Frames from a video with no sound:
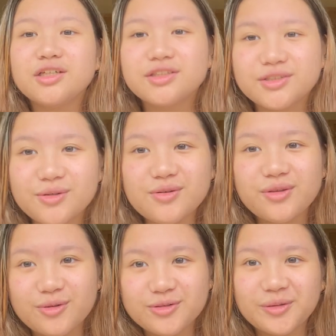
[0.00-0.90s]
So
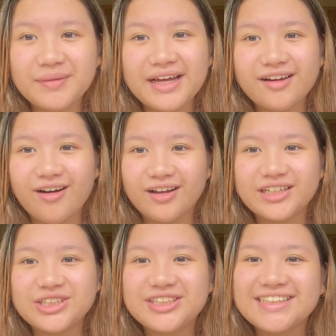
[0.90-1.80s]
those are my
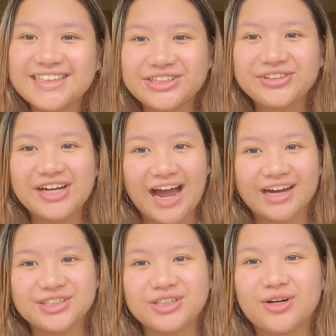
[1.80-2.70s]
college decision
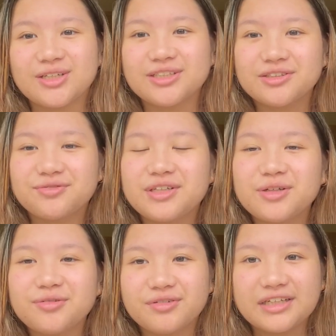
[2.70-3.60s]
reactions. Feel
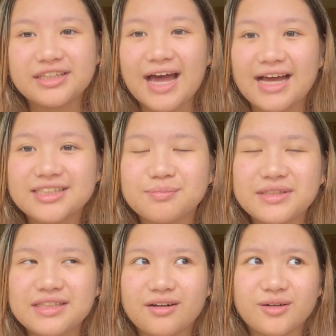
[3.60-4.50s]
free to ask
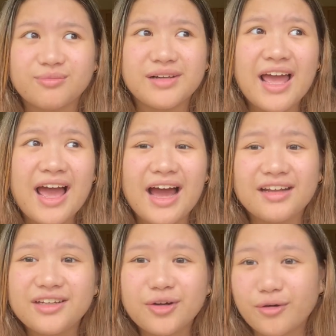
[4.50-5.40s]
me um
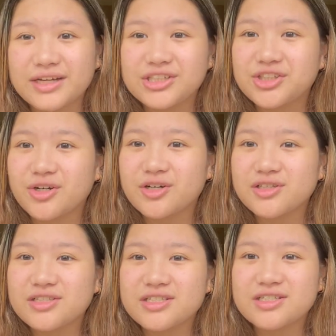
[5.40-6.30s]
any
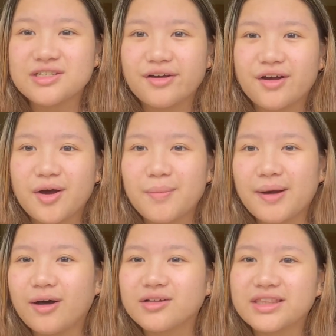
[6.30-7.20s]
questions
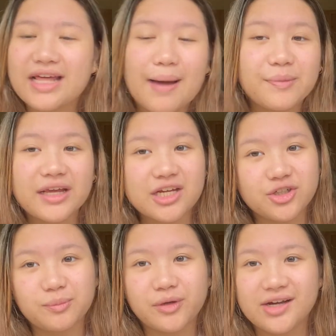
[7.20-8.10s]
about the
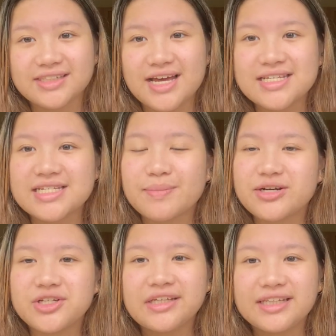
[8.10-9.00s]
application process,
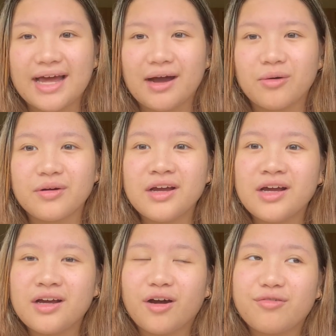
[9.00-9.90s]
especially now.
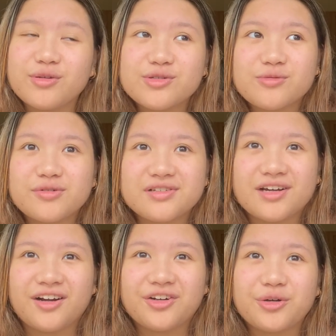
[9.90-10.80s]
A few schools
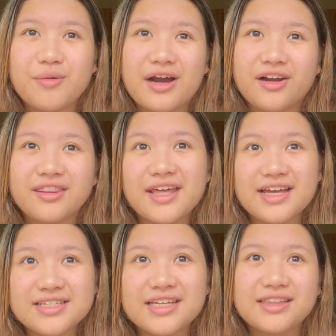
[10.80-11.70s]
aren't requiring the
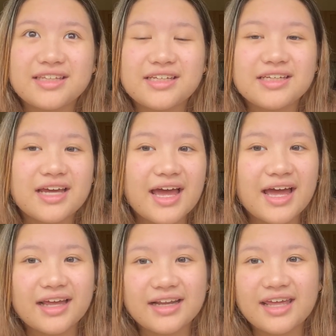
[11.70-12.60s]
S A T,
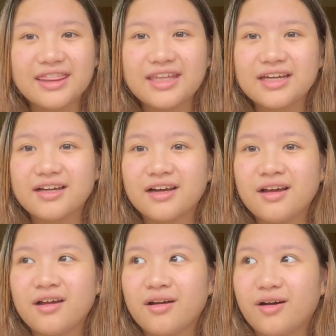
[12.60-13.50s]
and I think
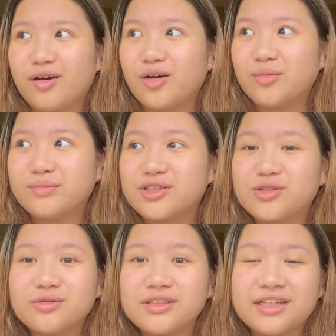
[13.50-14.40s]
um,
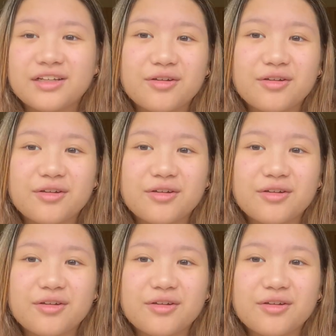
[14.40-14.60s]
schools here in